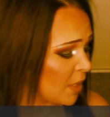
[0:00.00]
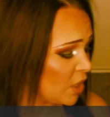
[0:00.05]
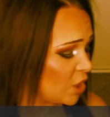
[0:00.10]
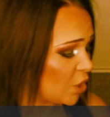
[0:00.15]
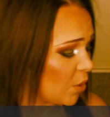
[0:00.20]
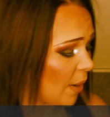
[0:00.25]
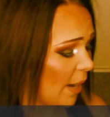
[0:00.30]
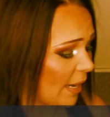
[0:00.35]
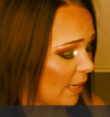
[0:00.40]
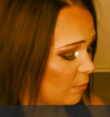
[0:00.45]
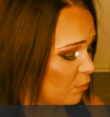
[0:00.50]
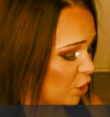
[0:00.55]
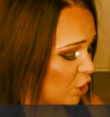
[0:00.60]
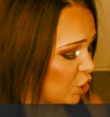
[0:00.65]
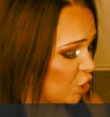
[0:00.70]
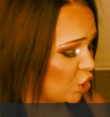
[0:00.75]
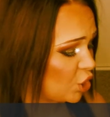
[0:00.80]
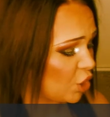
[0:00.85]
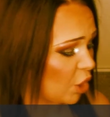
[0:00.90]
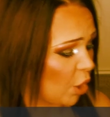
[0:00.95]
So I am
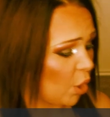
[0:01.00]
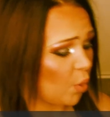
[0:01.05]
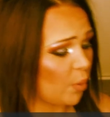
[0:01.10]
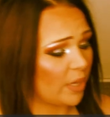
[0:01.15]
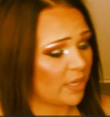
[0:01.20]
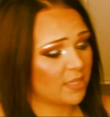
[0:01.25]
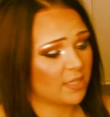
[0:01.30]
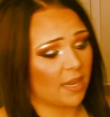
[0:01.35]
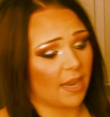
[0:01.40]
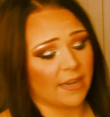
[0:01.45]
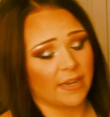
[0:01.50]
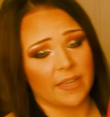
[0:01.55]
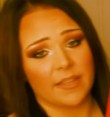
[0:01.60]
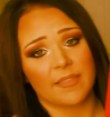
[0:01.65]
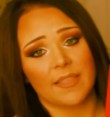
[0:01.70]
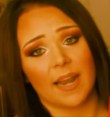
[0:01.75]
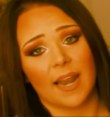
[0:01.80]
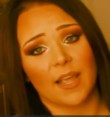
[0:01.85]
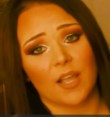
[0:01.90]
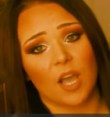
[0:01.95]
just so
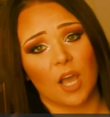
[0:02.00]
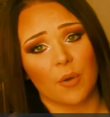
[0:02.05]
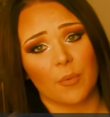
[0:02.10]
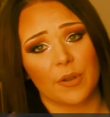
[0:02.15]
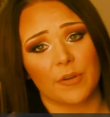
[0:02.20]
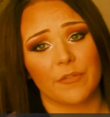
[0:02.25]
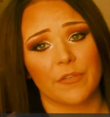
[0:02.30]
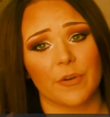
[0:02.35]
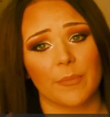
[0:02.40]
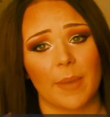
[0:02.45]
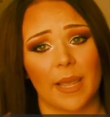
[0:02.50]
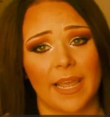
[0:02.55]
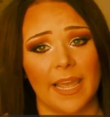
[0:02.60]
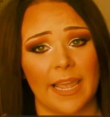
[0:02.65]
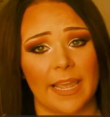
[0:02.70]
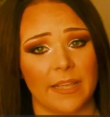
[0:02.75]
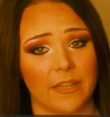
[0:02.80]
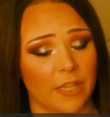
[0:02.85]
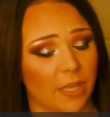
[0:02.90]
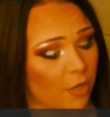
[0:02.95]
excited that I got one from my
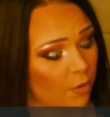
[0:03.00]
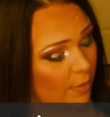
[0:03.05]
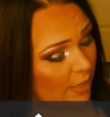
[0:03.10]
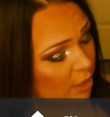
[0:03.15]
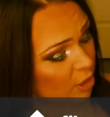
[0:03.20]
Halo.